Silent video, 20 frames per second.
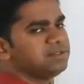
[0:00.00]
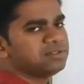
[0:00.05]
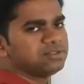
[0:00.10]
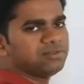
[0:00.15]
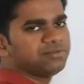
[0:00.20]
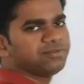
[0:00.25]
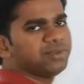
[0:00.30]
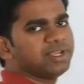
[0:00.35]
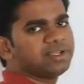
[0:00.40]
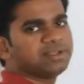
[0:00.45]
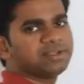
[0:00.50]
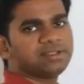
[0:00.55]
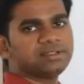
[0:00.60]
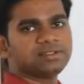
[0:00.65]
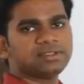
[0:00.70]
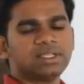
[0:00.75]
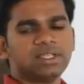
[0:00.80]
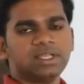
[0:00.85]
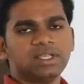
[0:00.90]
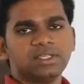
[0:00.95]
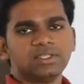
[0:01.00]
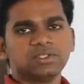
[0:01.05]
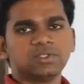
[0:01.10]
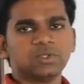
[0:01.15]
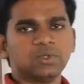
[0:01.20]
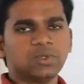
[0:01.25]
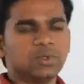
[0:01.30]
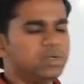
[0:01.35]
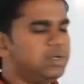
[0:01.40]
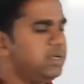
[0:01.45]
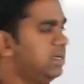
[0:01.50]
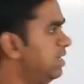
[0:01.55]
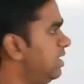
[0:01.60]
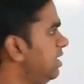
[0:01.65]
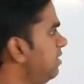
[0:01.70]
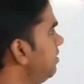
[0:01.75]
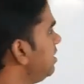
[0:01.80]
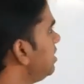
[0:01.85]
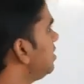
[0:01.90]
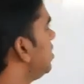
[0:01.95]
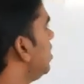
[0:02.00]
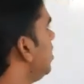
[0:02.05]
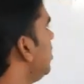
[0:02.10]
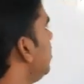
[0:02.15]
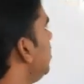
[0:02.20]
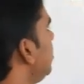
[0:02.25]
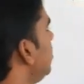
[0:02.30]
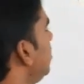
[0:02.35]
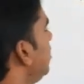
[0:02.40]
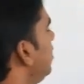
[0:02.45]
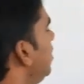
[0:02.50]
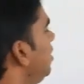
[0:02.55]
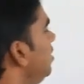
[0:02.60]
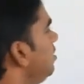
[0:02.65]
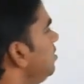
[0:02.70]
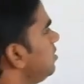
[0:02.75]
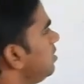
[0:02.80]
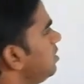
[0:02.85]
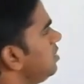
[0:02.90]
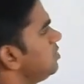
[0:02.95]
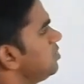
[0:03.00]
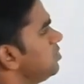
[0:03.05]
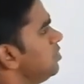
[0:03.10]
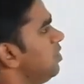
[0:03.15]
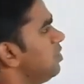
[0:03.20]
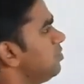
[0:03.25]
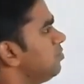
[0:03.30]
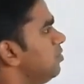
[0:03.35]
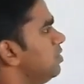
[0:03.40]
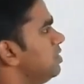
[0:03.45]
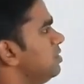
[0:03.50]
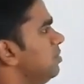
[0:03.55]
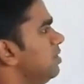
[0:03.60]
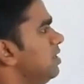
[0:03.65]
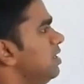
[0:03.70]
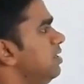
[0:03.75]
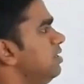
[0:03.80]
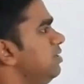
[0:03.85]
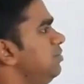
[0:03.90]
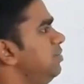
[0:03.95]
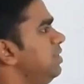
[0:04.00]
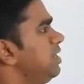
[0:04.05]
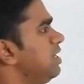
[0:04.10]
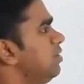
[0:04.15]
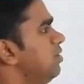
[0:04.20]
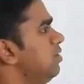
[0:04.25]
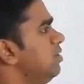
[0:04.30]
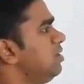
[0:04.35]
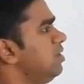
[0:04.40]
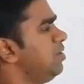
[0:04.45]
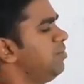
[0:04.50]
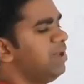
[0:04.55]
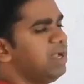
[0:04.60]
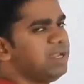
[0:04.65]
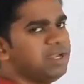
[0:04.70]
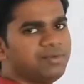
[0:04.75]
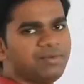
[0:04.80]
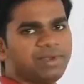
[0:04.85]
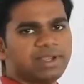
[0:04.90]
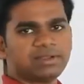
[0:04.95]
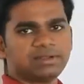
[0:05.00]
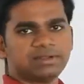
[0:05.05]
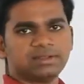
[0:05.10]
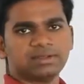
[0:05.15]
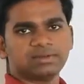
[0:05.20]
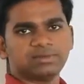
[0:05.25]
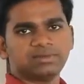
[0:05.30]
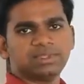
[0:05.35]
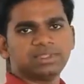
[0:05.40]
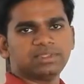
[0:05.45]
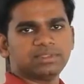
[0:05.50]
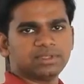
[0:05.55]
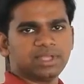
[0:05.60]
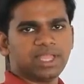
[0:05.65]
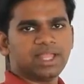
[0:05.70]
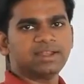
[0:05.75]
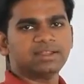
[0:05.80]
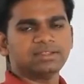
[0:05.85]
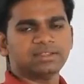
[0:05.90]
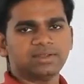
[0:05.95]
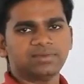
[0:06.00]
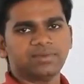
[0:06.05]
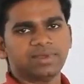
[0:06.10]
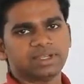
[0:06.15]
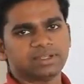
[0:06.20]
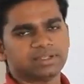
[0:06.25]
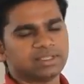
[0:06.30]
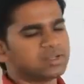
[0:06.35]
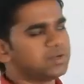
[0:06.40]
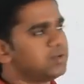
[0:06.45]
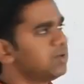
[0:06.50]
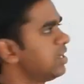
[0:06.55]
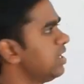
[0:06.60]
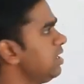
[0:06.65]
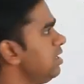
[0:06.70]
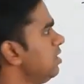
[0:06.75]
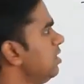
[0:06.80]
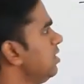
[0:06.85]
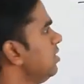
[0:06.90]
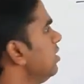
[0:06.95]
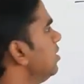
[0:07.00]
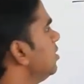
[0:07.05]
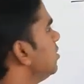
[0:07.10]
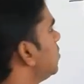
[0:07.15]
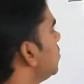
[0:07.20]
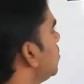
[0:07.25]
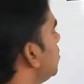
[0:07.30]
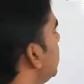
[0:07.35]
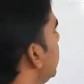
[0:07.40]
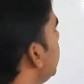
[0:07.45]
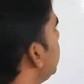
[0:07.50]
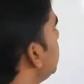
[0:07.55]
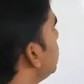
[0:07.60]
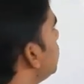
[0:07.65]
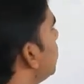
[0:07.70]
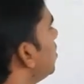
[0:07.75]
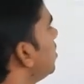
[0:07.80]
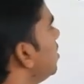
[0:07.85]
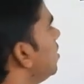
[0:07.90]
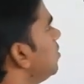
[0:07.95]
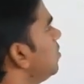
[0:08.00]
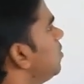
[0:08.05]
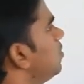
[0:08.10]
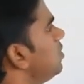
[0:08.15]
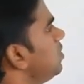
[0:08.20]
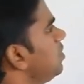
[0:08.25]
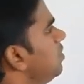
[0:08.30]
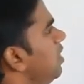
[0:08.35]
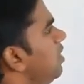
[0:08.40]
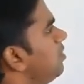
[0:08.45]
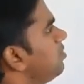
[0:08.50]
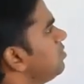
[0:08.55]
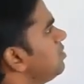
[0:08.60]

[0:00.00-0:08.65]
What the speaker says: of vectors. So division is not possible. We cannot divide a vector with another vector. Okay, so that is what the note you have to